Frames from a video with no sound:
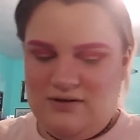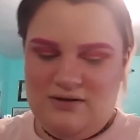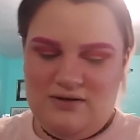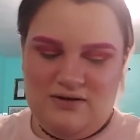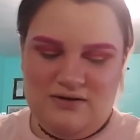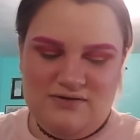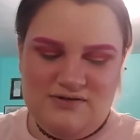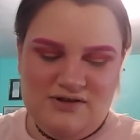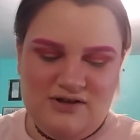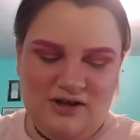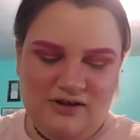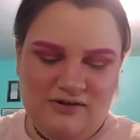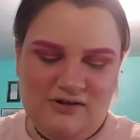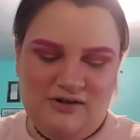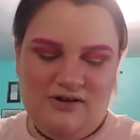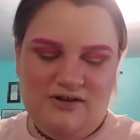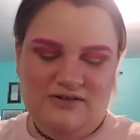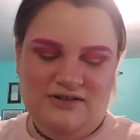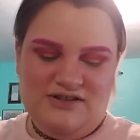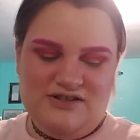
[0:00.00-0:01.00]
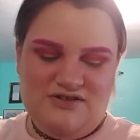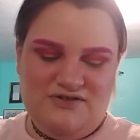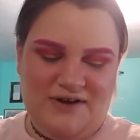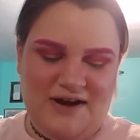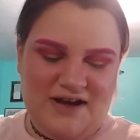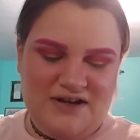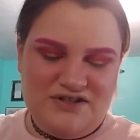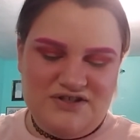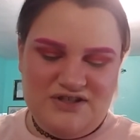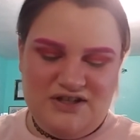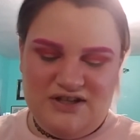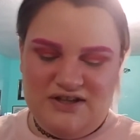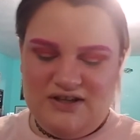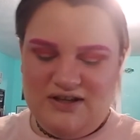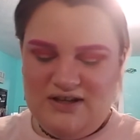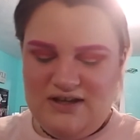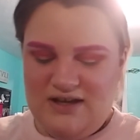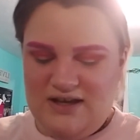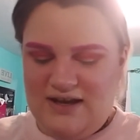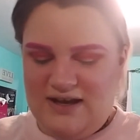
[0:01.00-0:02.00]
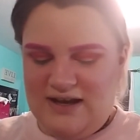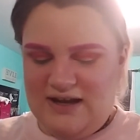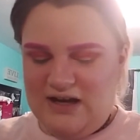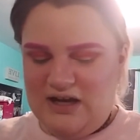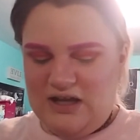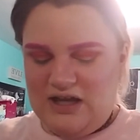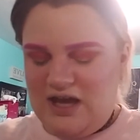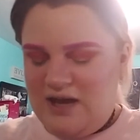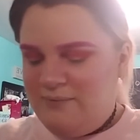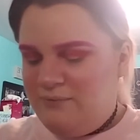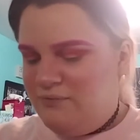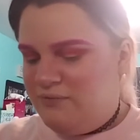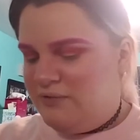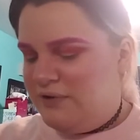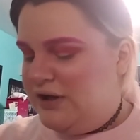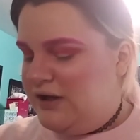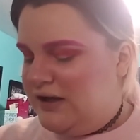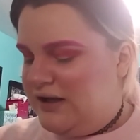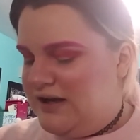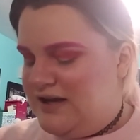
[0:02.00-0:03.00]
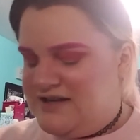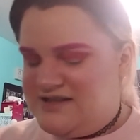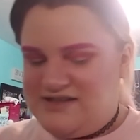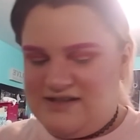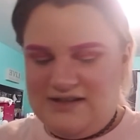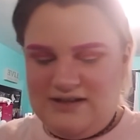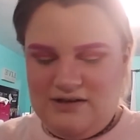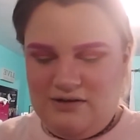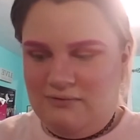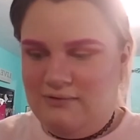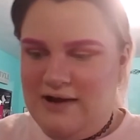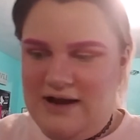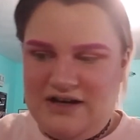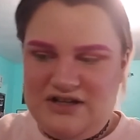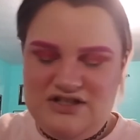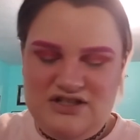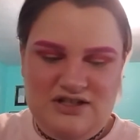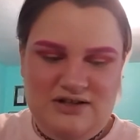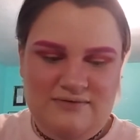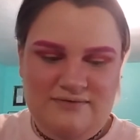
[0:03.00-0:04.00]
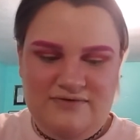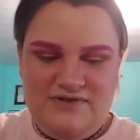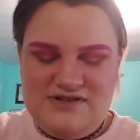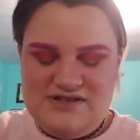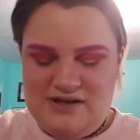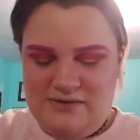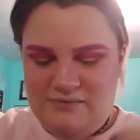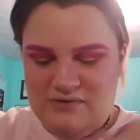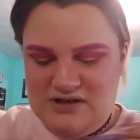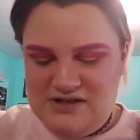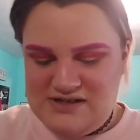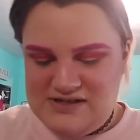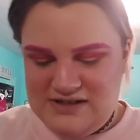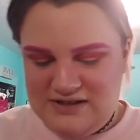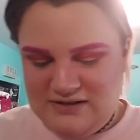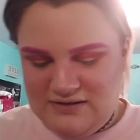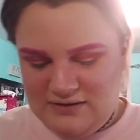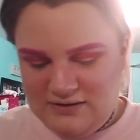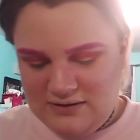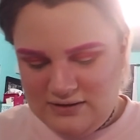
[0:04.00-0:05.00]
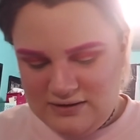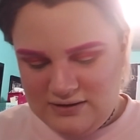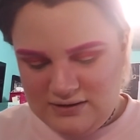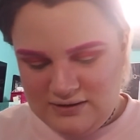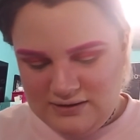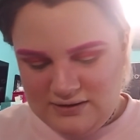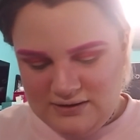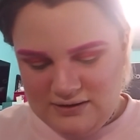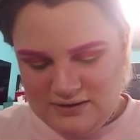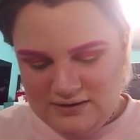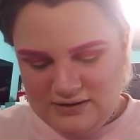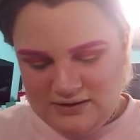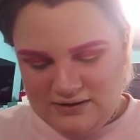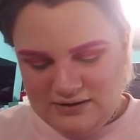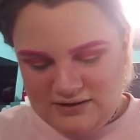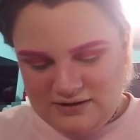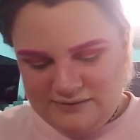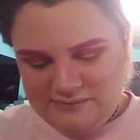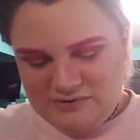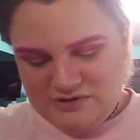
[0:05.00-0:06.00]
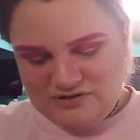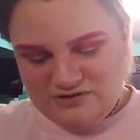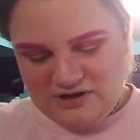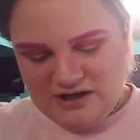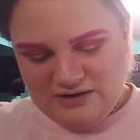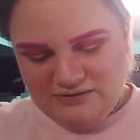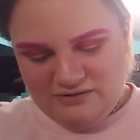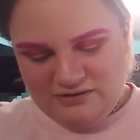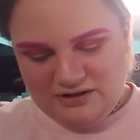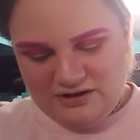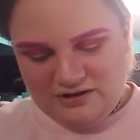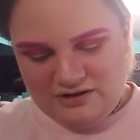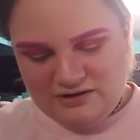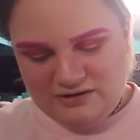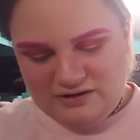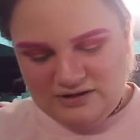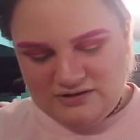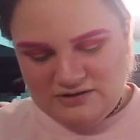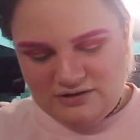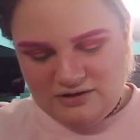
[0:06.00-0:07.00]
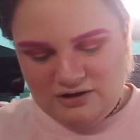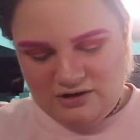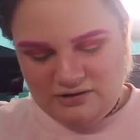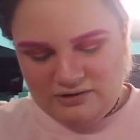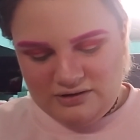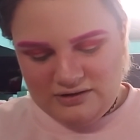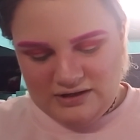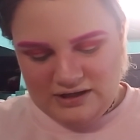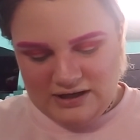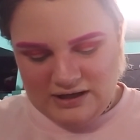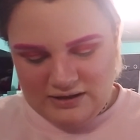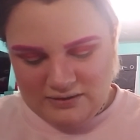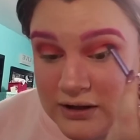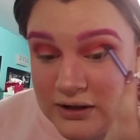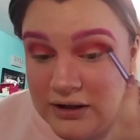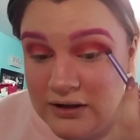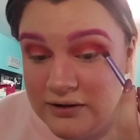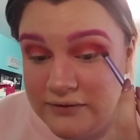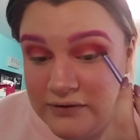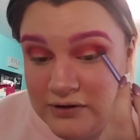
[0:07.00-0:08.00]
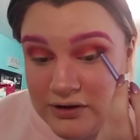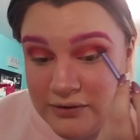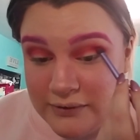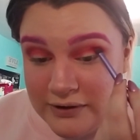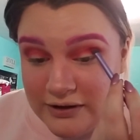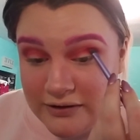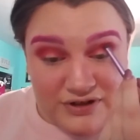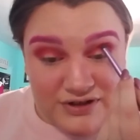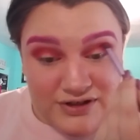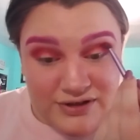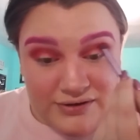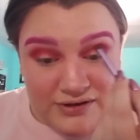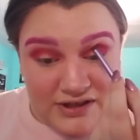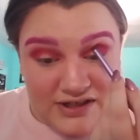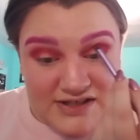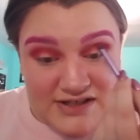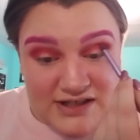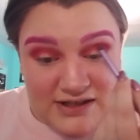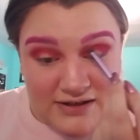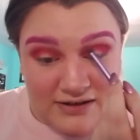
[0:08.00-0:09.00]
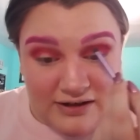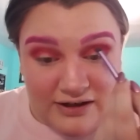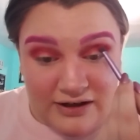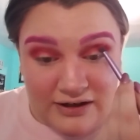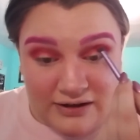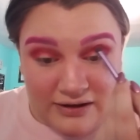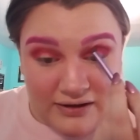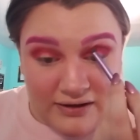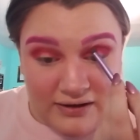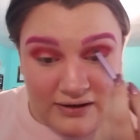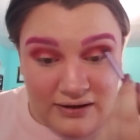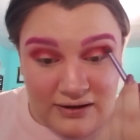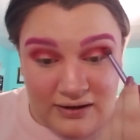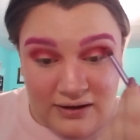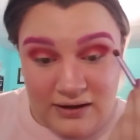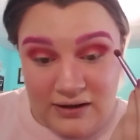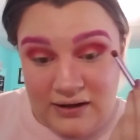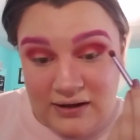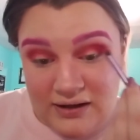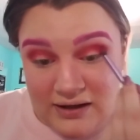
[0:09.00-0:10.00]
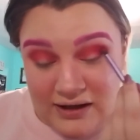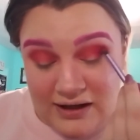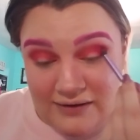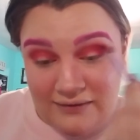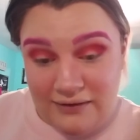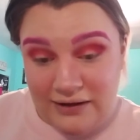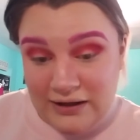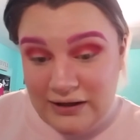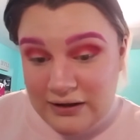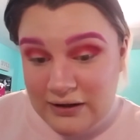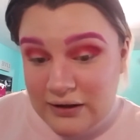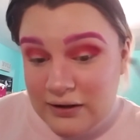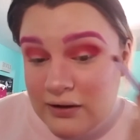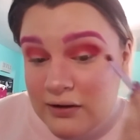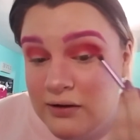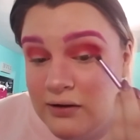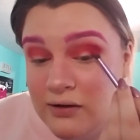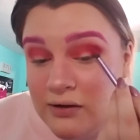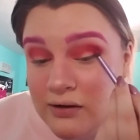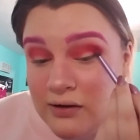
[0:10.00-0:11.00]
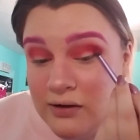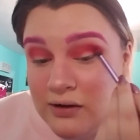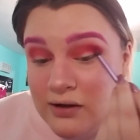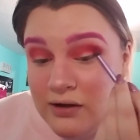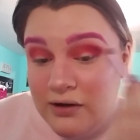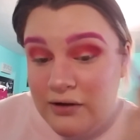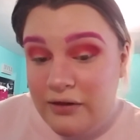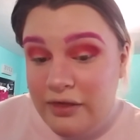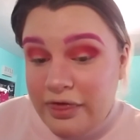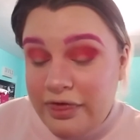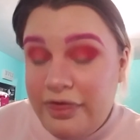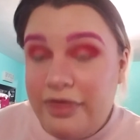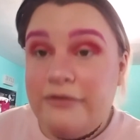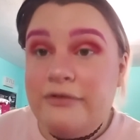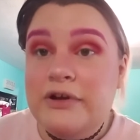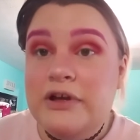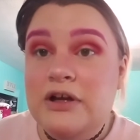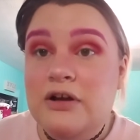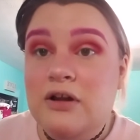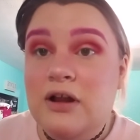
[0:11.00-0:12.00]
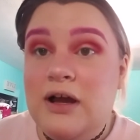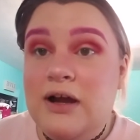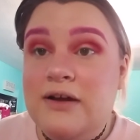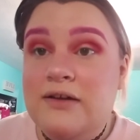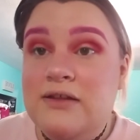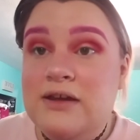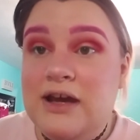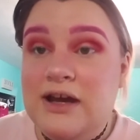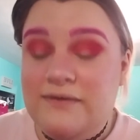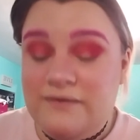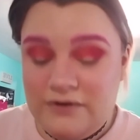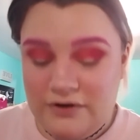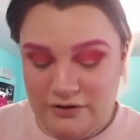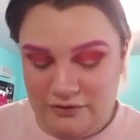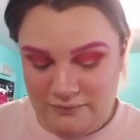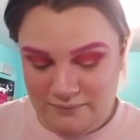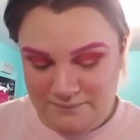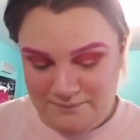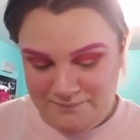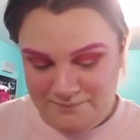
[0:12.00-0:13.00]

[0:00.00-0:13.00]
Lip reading: there's a color called Extraction, and I kept reading it as Erection for some reason. I've been trying really hard not to call it that. I live in New England, so it does get dark at like 3 o'clock in the afternoon.